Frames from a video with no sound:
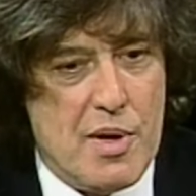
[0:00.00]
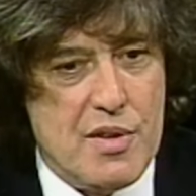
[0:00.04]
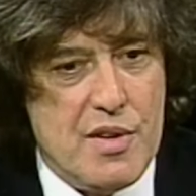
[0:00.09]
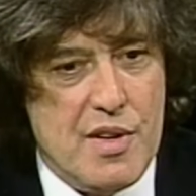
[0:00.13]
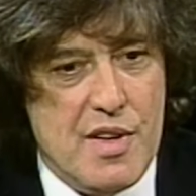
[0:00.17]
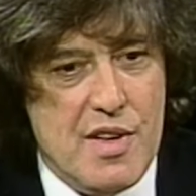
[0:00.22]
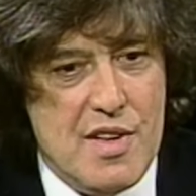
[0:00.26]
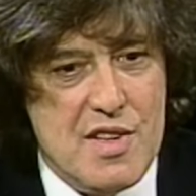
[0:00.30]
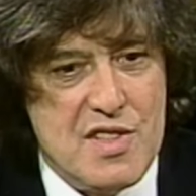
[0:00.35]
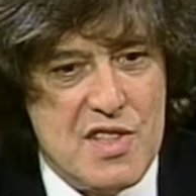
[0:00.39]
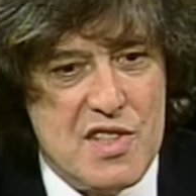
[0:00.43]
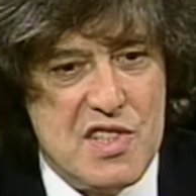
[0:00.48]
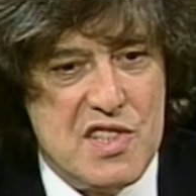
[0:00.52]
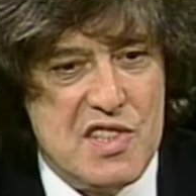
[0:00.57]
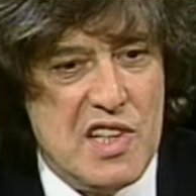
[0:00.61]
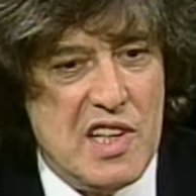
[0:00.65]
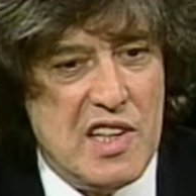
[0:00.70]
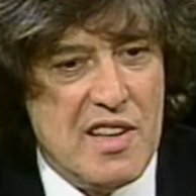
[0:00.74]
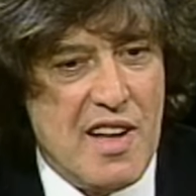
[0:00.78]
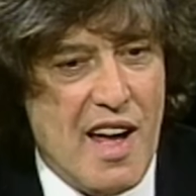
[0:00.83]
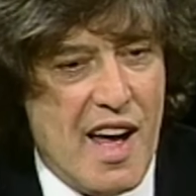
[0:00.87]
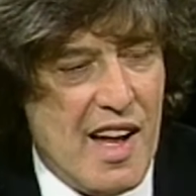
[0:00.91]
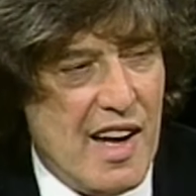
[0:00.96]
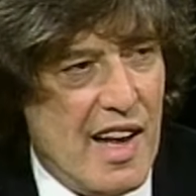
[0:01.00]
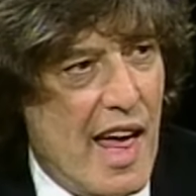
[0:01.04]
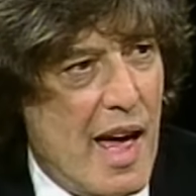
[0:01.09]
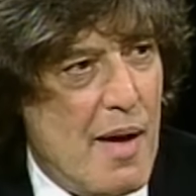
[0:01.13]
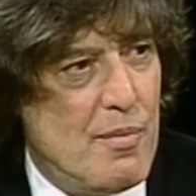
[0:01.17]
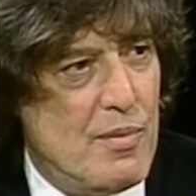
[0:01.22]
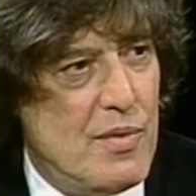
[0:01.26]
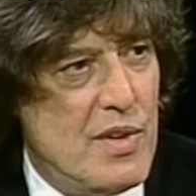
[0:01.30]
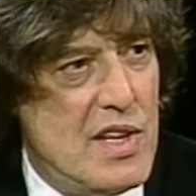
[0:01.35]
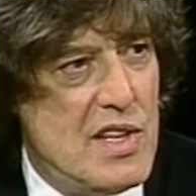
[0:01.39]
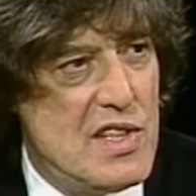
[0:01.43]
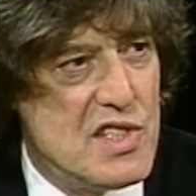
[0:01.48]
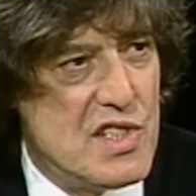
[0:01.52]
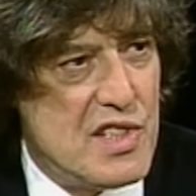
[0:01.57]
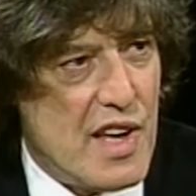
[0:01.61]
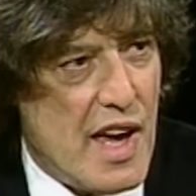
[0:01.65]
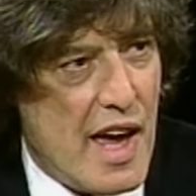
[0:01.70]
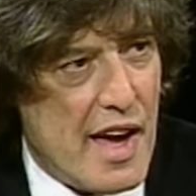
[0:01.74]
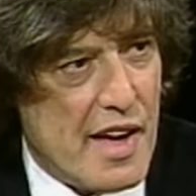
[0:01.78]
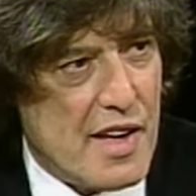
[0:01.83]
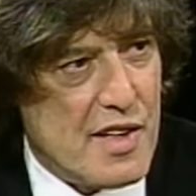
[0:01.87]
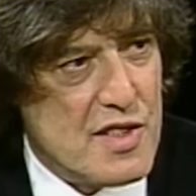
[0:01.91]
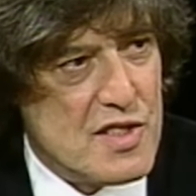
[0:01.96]
but he's a senile
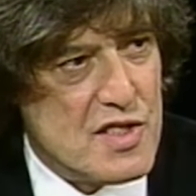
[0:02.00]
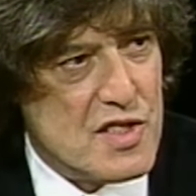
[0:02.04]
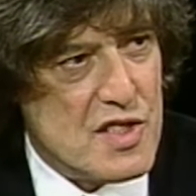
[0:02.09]
amnesiac,